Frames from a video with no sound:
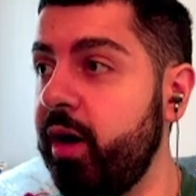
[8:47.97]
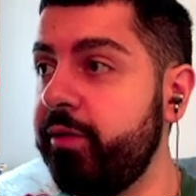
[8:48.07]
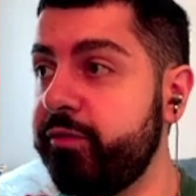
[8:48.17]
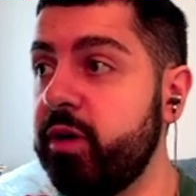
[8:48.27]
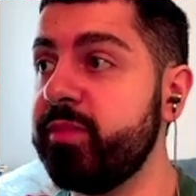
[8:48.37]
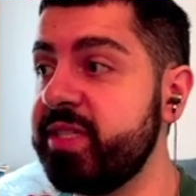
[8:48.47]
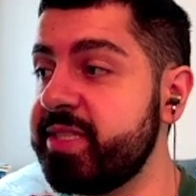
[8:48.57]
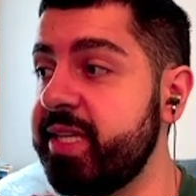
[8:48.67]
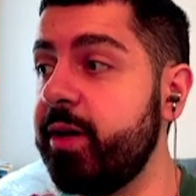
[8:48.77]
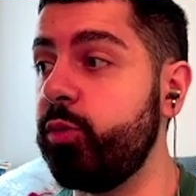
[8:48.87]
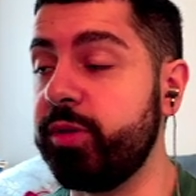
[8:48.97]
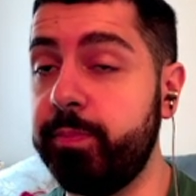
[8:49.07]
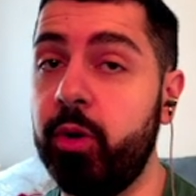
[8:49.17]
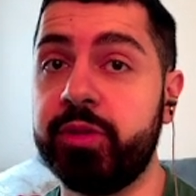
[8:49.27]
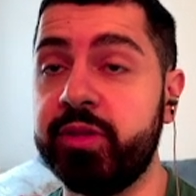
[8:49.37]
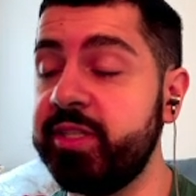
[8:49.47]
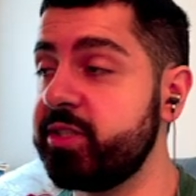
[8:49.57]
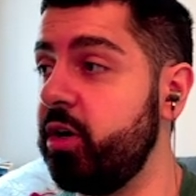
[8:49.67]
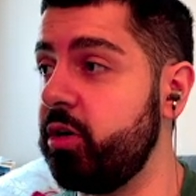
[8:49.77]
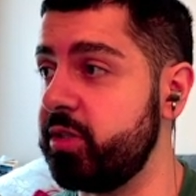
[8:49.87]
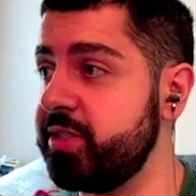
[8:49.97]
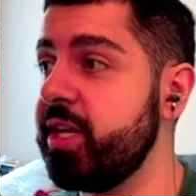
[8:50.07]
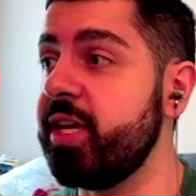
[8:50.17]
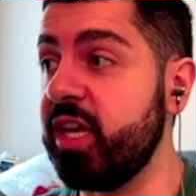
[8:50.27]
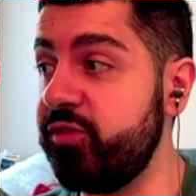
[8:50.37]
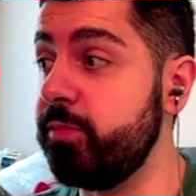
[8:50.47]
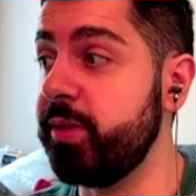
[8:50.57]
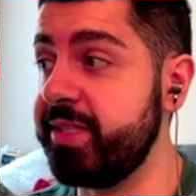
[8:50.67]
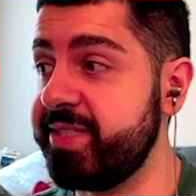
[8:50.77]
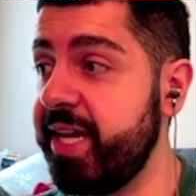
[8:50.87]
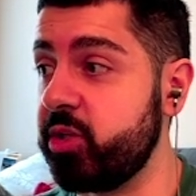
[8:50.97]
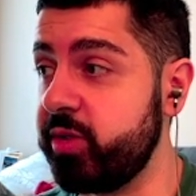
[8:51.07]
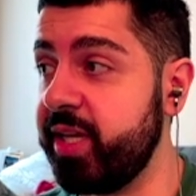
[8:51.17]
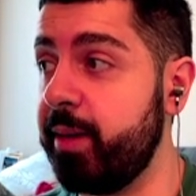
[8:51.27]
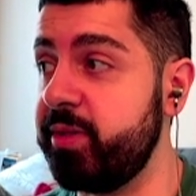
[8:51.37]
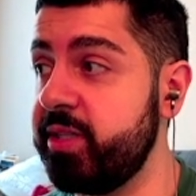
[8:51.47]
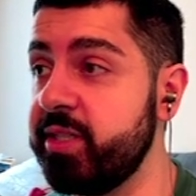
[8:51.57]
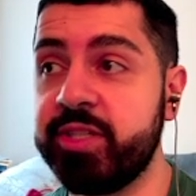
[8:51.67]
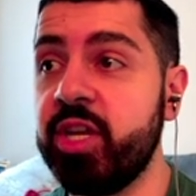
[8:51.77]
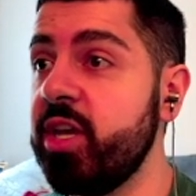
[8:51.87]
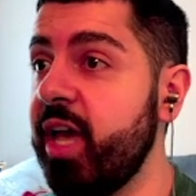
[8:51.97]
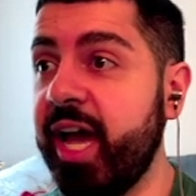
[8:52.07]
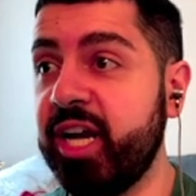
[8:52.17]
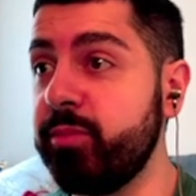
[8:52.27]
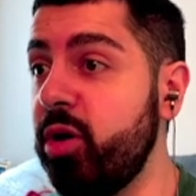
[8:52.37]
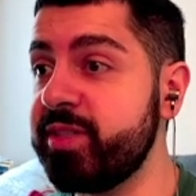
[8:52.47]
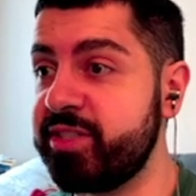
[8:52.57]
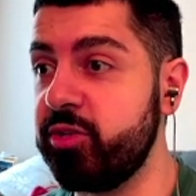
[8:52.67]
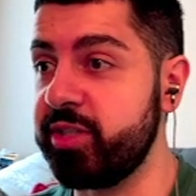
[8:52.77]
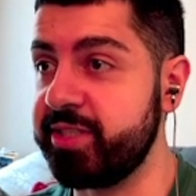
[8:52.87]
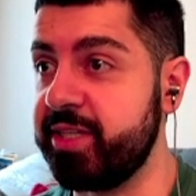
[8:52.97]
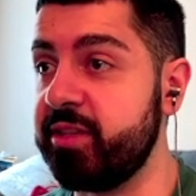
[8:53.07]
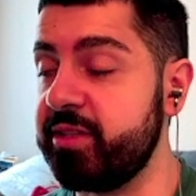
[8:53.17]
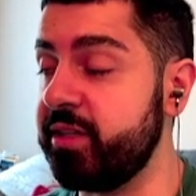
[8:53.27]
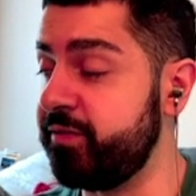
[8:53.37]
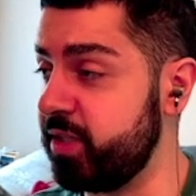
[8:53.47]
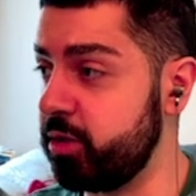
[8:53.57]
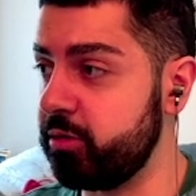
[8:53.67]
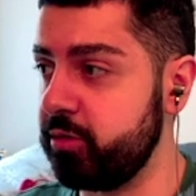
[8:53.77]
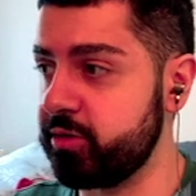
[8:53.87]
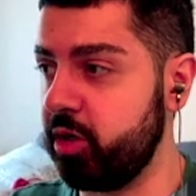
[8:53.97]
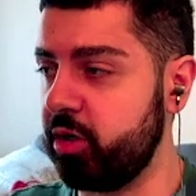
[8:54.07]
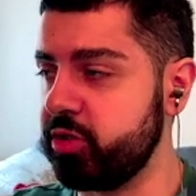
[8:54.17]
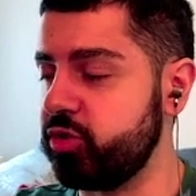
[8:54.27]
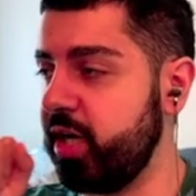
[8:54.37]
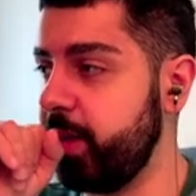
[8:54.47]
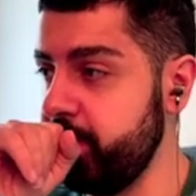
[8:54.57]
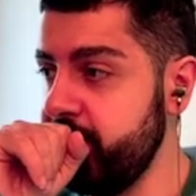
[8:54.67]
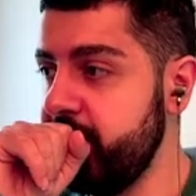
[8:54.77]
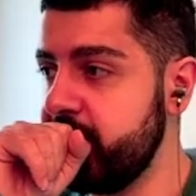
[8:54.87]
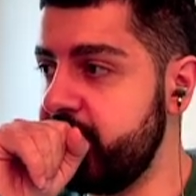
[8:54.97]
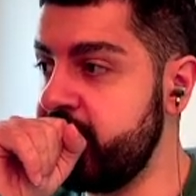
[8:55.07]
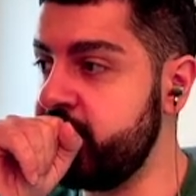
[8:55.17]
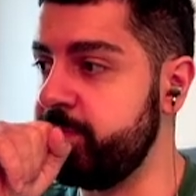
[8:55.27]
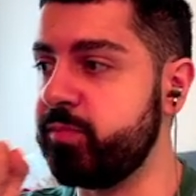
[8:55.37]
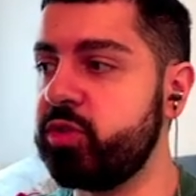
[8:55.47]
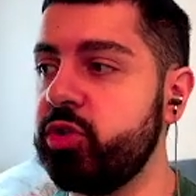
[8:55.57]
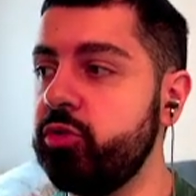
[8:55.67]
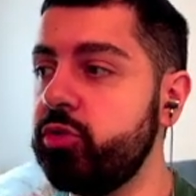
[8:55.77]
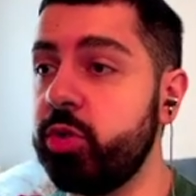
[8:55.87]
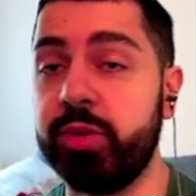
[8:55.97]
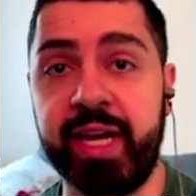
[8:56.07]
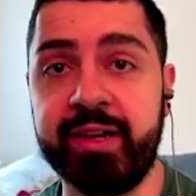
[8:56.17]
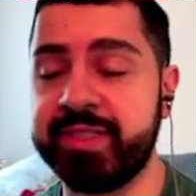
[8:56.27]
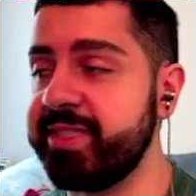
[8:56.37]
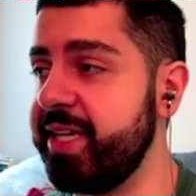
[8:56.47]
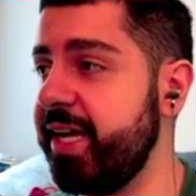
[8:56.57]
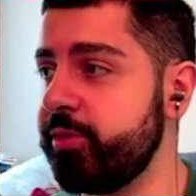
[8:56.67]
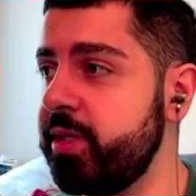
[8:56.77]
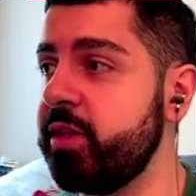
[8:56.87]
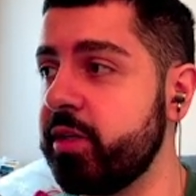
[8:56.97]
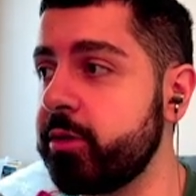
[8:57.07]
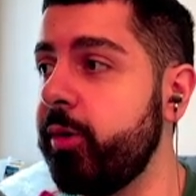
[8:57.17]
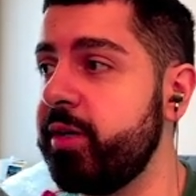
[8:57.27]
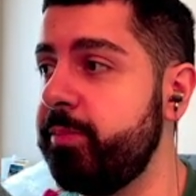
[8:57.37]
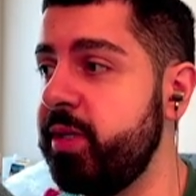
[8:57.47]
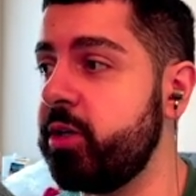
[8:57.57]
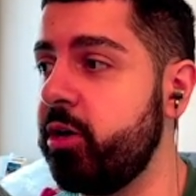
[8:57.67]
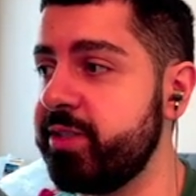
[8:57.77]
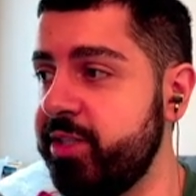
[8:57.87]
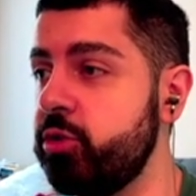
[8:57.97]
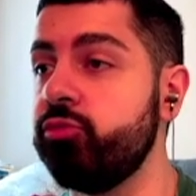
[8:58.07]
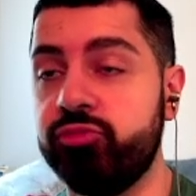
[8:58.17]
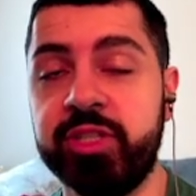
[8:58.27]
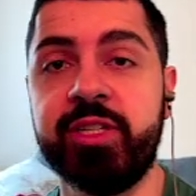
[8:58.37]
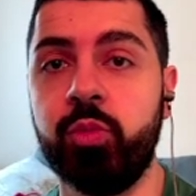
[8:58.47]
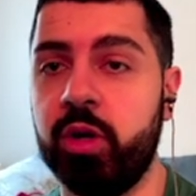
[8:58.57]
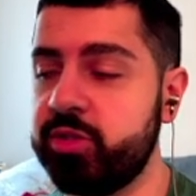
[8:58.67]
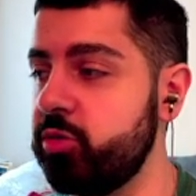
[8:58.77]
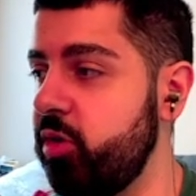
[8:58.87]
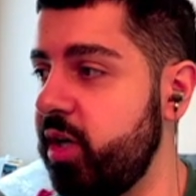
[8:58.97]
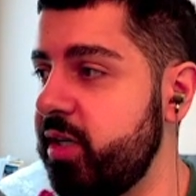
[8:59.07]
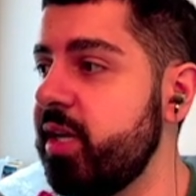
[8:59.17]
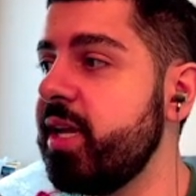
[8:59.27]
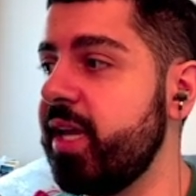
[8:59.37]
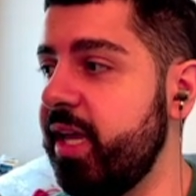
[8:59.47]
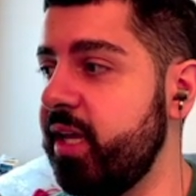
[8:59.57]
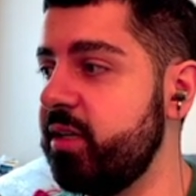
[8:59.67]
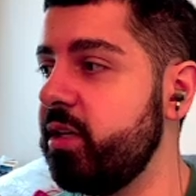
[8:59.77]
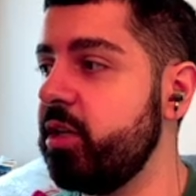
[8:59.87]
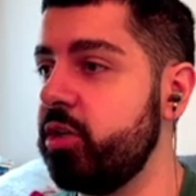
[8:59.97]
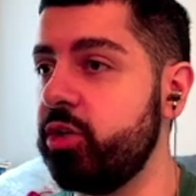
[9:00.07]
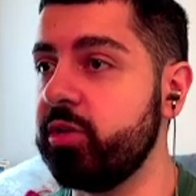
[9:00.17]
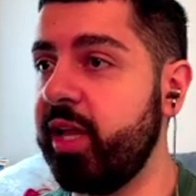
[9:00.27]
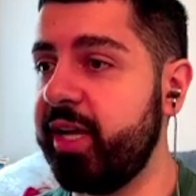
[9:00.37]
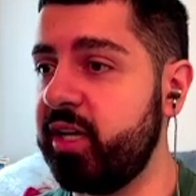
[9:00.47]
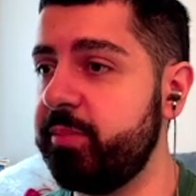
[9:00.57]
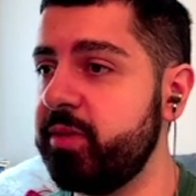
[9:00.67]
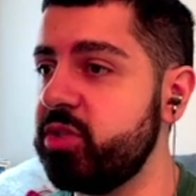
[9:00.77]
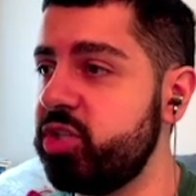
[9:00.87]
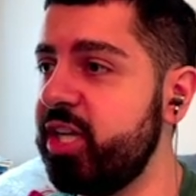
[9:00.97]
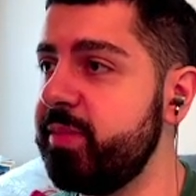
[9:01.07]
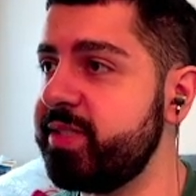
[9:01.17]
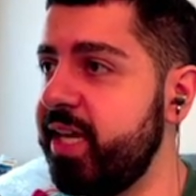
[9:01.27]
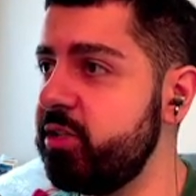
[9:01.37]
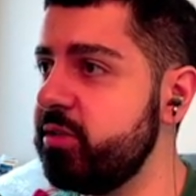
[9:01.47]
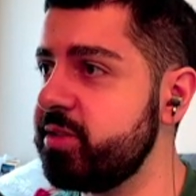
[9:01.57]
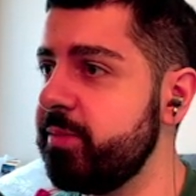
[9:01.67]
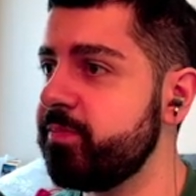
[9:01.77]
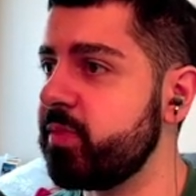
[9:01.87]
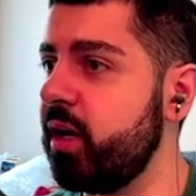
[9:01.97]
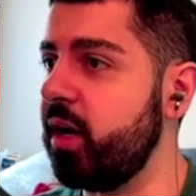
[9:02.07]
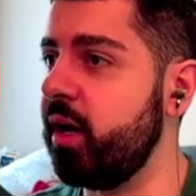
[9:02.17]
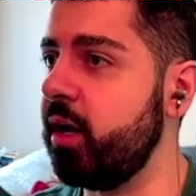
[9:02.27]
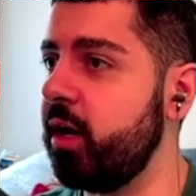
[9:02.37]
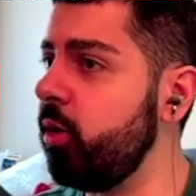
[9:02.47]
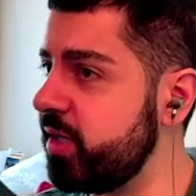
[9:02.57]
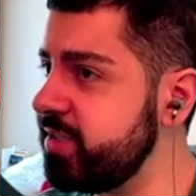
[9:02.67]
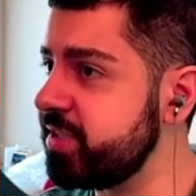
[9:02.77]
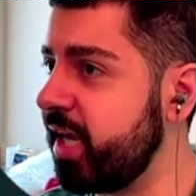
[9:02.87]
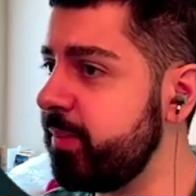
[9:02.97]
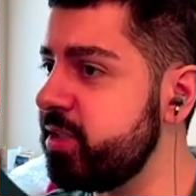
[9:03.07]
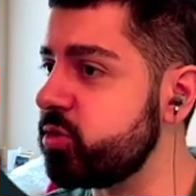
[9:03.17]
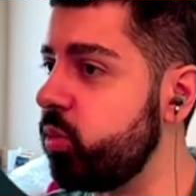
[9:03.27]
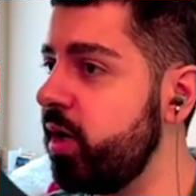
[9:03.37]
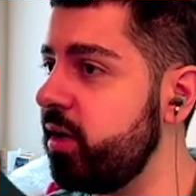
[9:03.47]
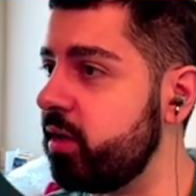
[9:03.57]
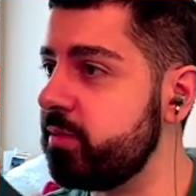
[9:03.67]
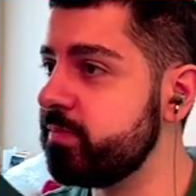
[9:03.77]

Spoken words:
from this set with both of these cards if you play salary cap, because at a moment's notice, if either of those cards drop to 2,000 salary, they're going to be cards that you really want to run in your lineup. Jaden McDaniels, he's a diamond as well.